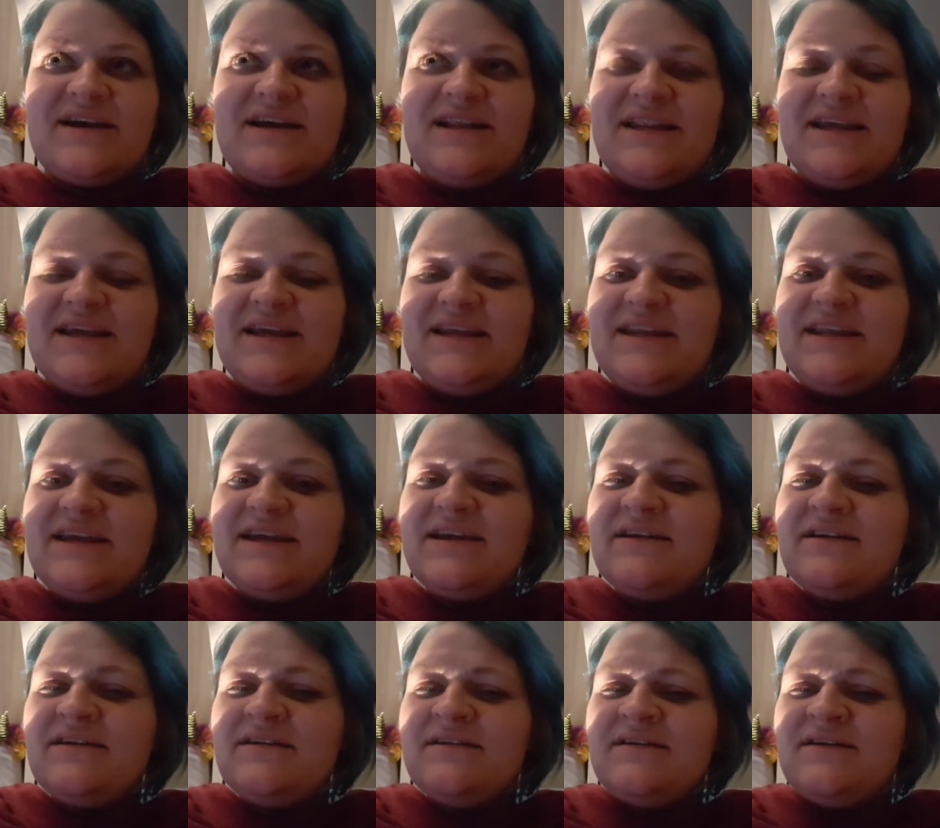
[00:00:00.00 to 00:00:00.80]

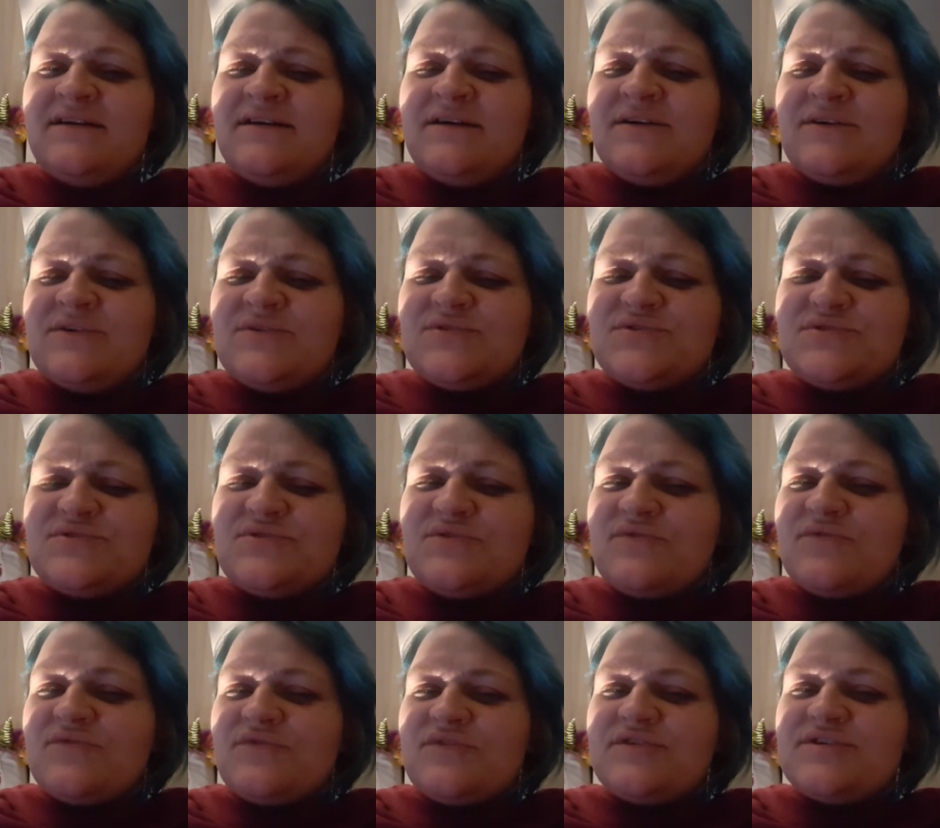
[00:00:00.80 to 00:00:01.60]
cleaning
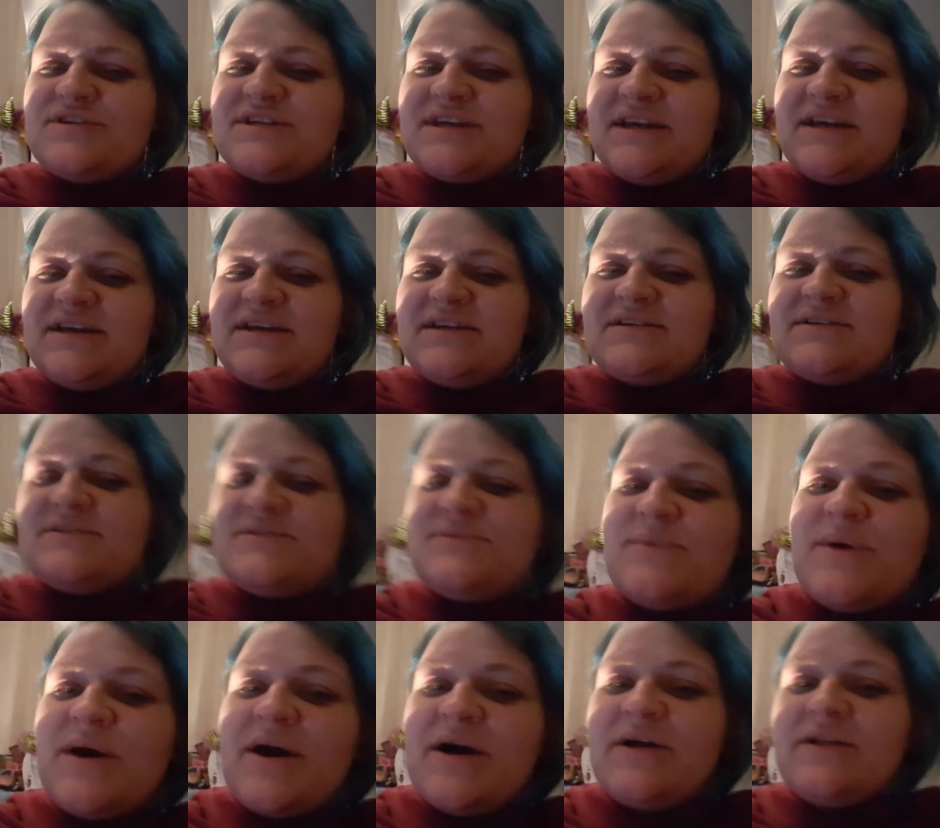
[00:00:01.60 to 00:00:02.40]
sort of routine
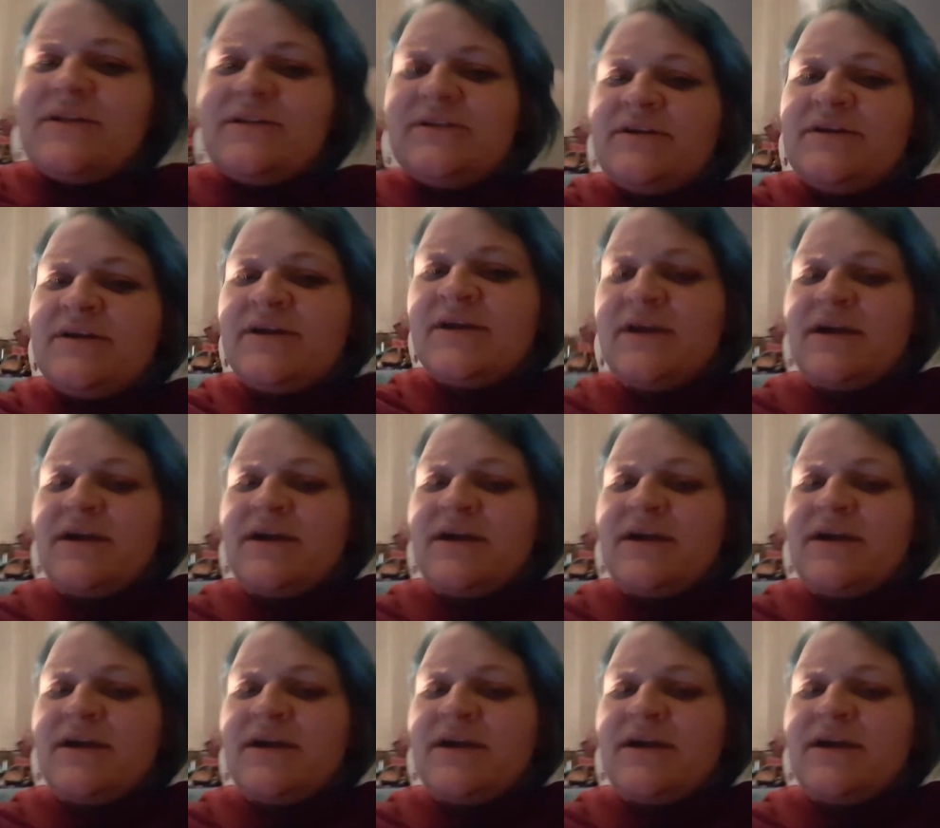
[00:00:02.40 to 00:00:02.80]
as well.